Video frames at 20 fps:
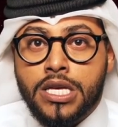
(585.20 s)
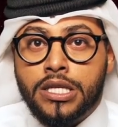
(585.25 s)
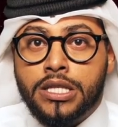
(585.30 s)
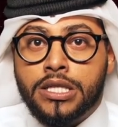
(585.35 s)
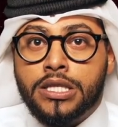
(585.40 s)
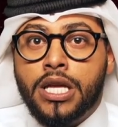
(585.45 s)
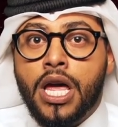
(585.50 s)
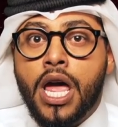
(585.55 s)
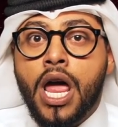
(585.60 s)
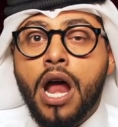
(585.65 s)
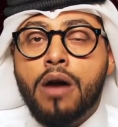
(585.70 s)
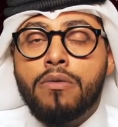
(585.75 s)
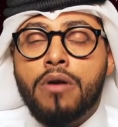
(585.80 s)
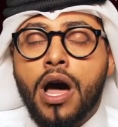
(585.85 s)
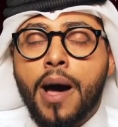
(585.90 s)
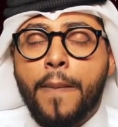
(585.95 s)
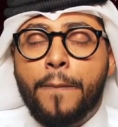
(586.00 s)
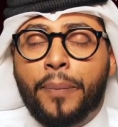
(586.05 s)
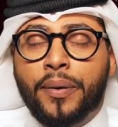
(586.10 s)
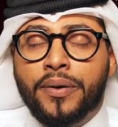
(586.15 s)

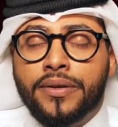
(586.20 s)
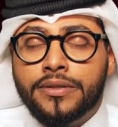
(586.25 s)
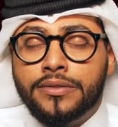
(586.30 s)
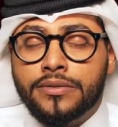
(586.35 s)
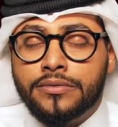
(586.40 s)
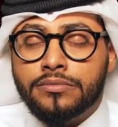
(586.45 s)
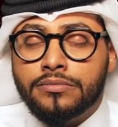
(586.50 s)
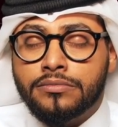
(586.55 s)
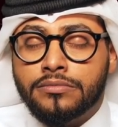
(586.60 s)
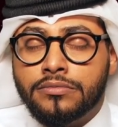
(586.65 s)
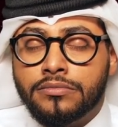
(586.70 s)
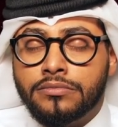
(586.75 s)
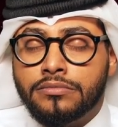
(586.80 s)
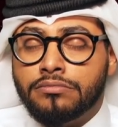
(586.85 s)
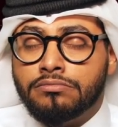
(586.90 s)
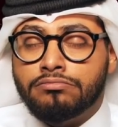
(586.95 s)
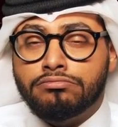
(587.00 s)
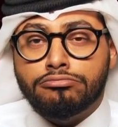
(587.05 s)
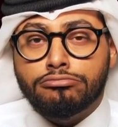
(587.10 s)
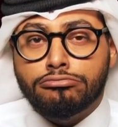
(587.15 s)
syrup.
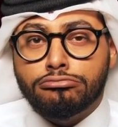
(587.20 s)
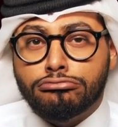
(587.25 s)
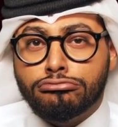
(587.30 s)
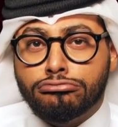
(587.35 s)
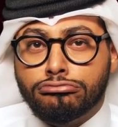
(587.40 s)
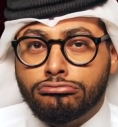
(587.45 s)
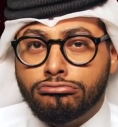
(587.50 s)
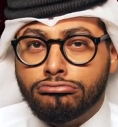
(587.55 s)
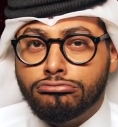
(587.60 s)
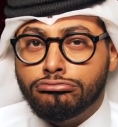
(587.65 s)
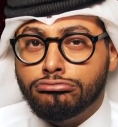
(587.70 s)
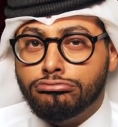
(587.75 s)
Mm,